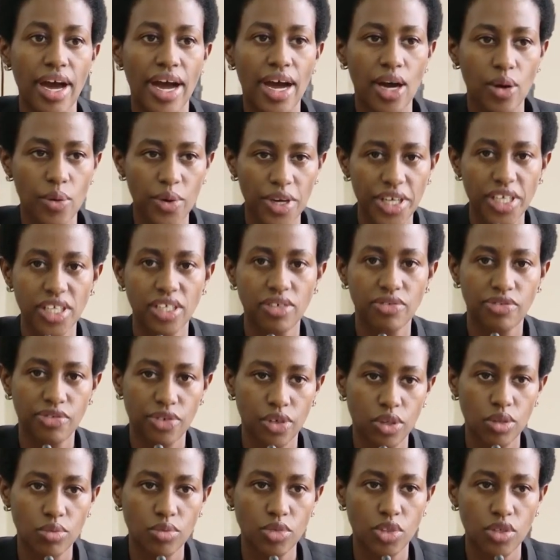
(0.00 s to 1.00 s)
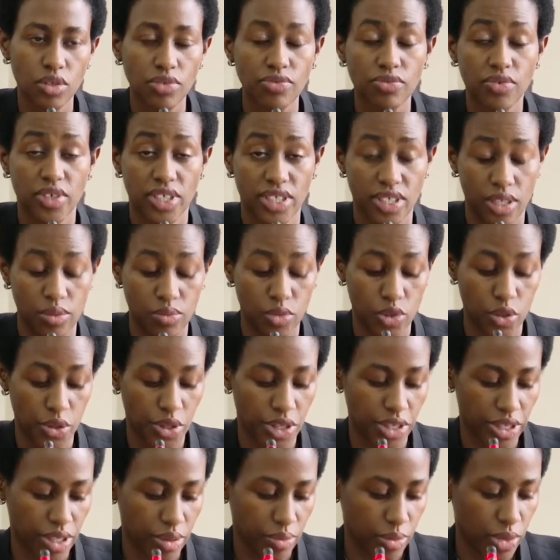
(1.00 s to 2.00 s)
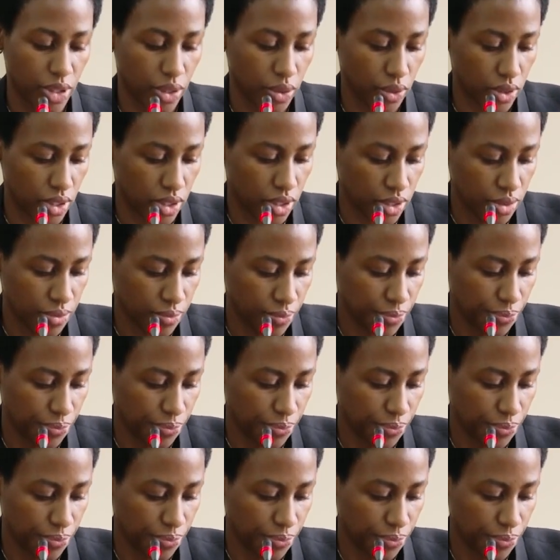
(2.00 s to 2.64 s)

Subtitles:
are well informed of what I'm talking about.